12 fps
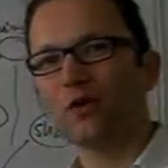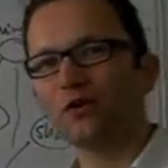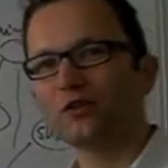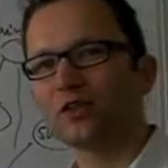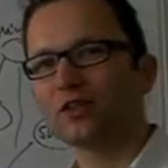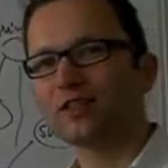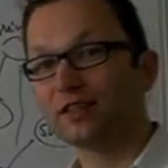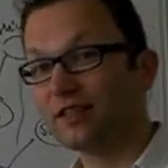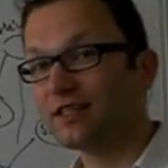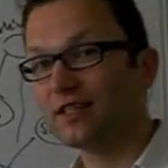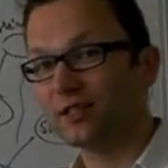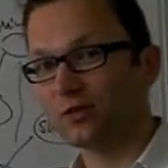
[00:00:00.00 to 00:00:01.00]
about the
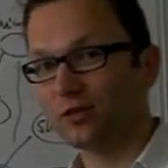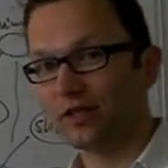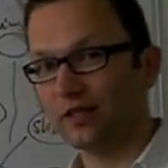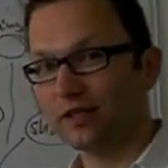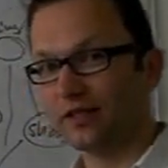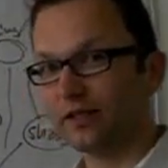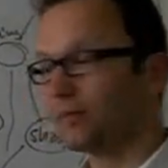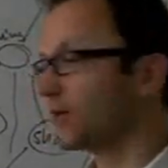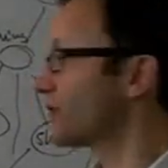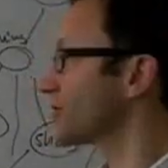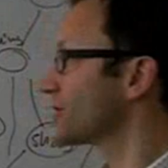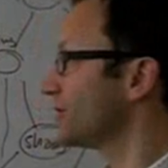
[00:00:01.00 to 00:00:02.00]
statistics in OrganiK,
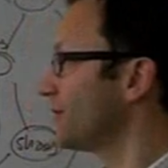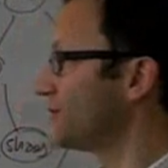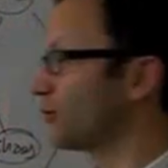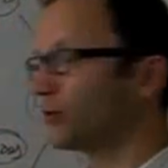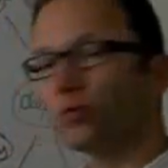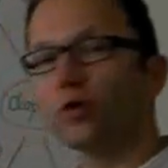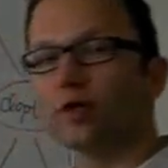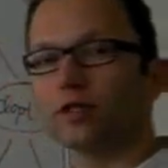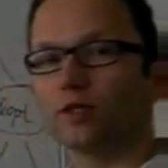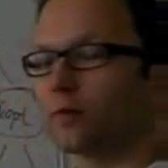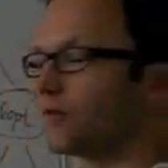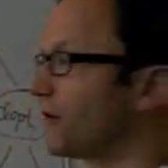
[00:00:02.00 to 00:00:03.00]
because if you do
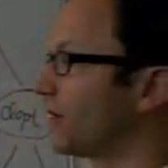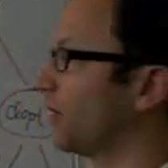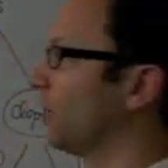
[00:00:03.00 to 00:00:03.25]
this with a